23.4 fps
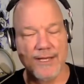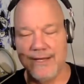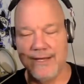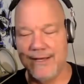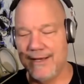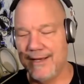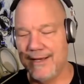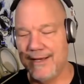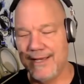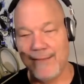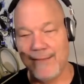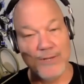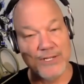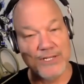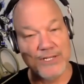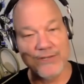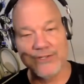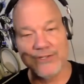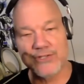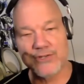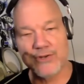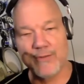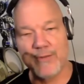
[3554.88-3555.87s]
going to tell
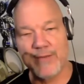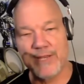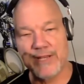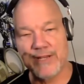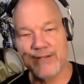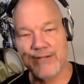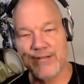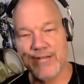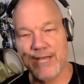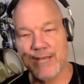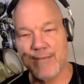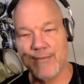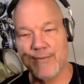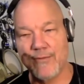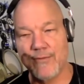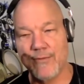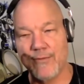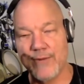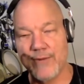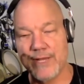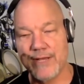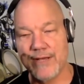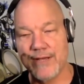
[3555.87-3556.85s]
a story about your dad before
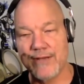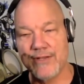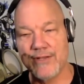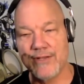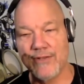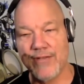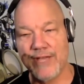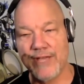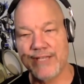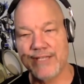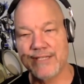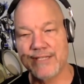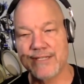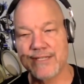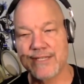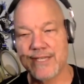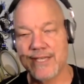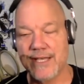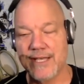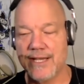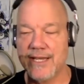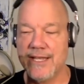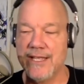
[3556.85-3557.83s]
we go. You'll like this,
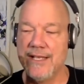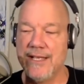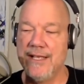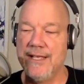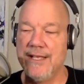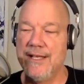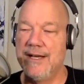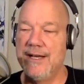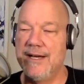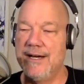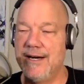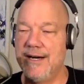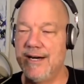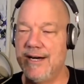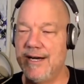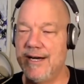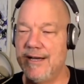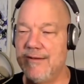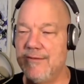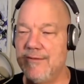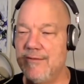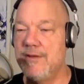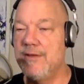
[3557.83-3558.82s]
Kenny.
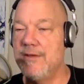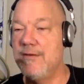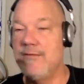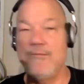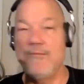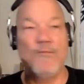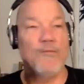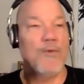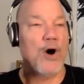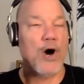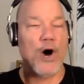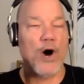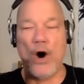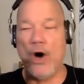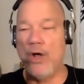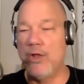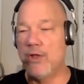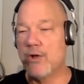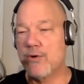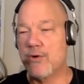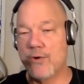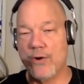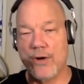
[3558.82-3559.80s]
All
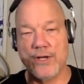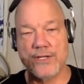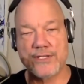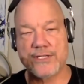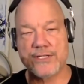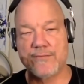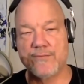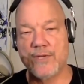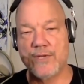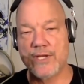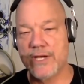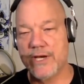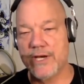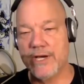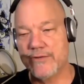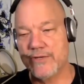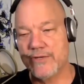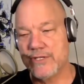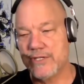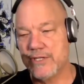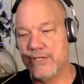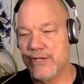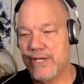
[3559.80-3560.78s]
across the
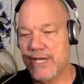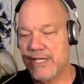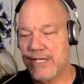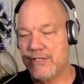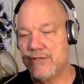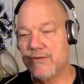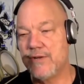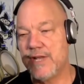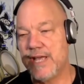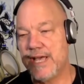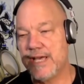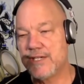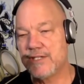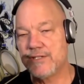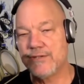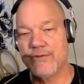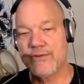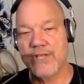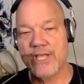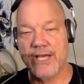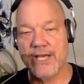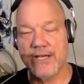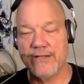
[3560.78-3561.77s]
country, so you guys do national
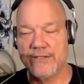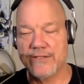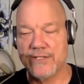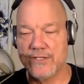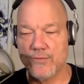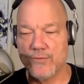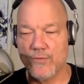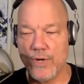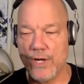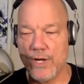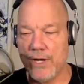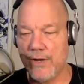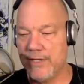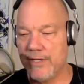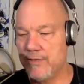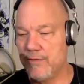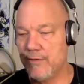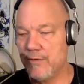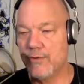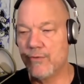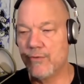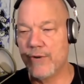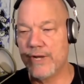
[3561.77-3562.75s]
accounts as well and
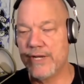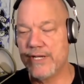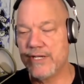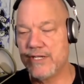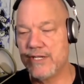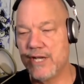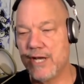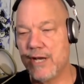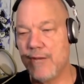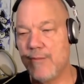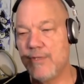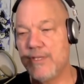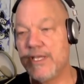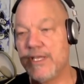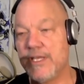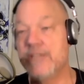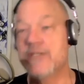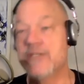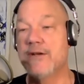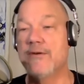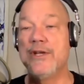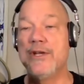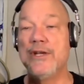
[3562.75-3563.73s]
do a great job with that.
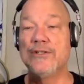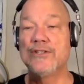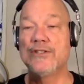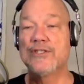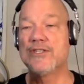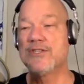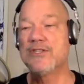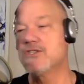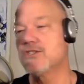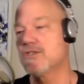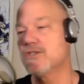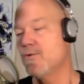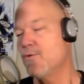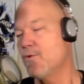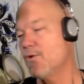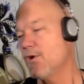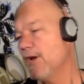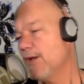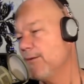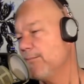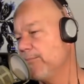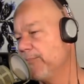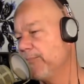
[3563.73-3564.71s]
So here's the
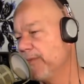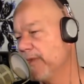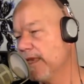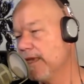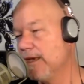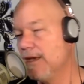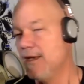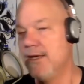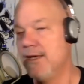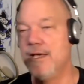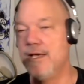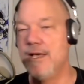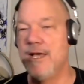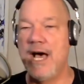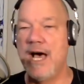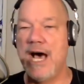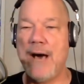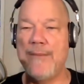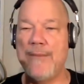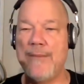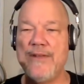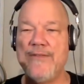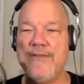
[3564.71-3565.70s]
story.
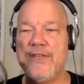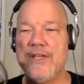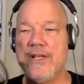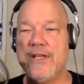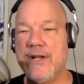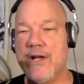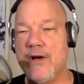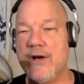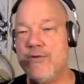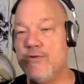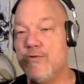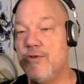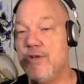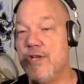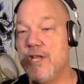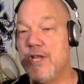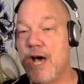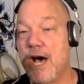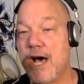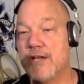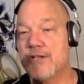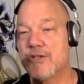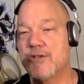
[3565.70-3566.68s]
How many of you know who
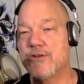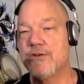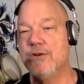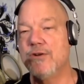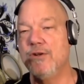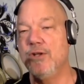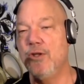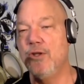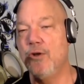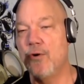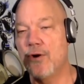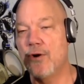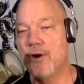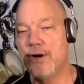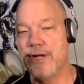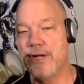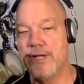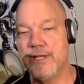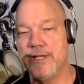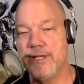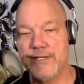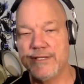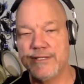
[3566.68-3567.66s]
Dr. Laura
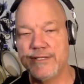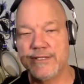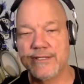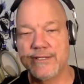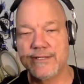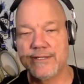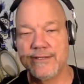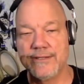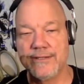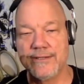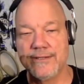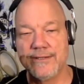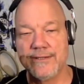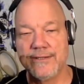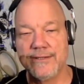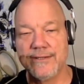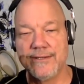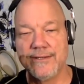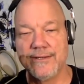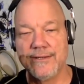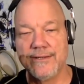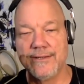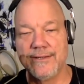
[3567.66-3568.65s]
is?
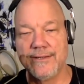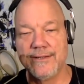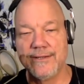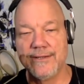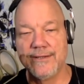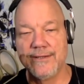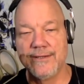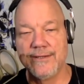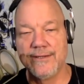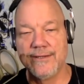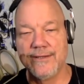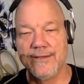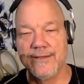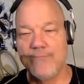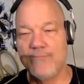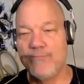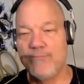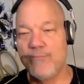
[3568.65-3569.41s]
I